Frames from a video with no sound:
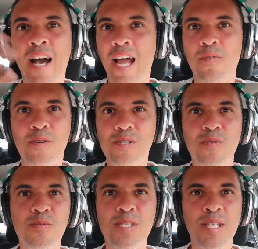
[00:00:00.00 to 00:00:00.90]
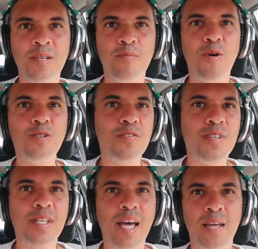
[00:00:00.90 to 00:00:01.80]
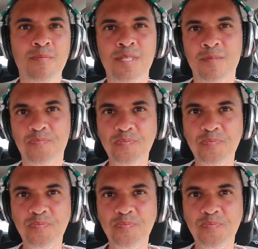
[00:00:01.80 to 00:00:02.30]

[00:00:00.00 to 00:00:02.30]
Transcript: I was using most of the times